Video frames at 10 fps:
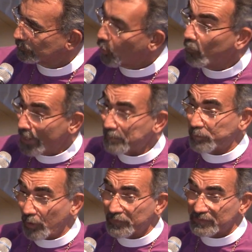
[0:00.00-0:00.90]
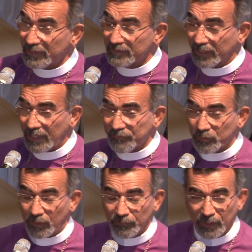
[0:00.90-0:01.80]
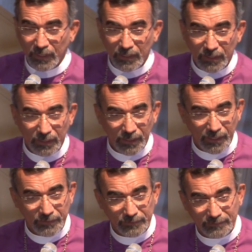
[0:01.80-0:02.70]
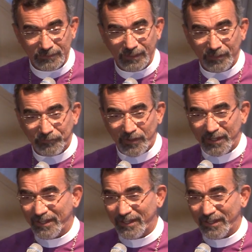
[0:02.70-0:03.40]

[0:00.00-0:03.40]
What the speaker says: Oh, my province is a Gafcon. And if